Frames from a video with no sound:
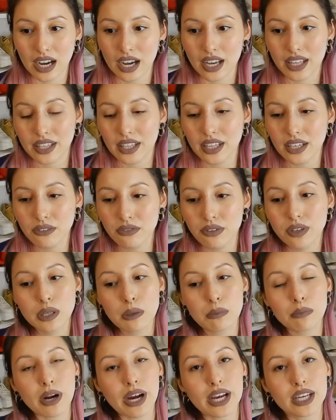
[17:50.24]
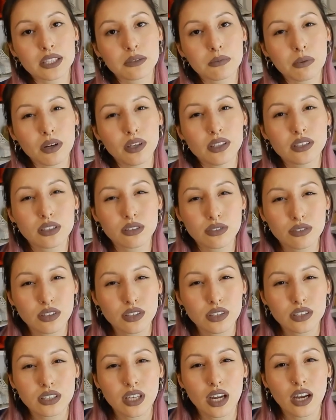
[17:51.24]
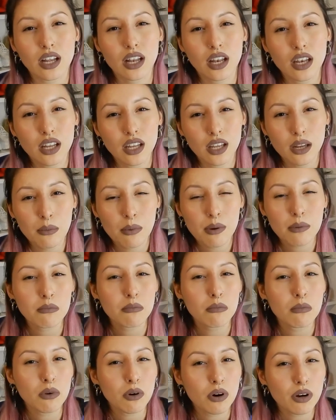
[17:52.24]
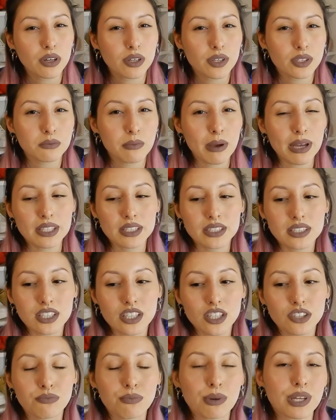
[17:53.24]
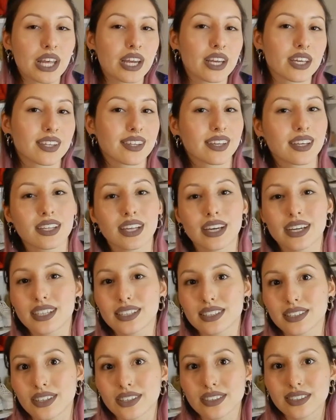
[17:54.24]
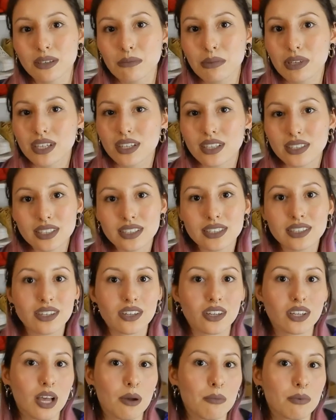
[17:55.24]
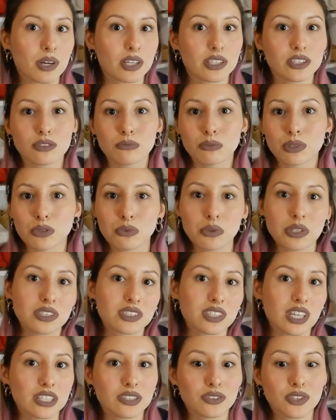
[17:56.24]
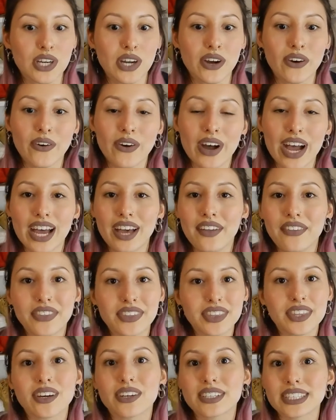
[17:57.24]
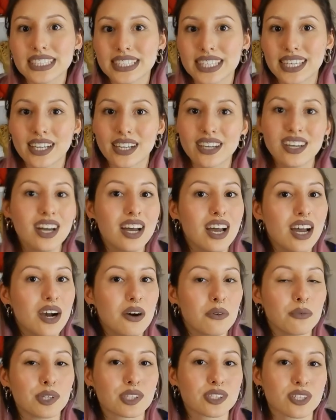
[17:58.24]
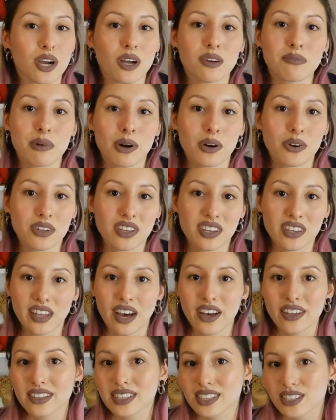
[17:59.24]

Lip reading: I think for the price points, of course, they're a little bit more expensive, but I think like it's also because it's a collaboration between Sanrio and Dollskill, which are both not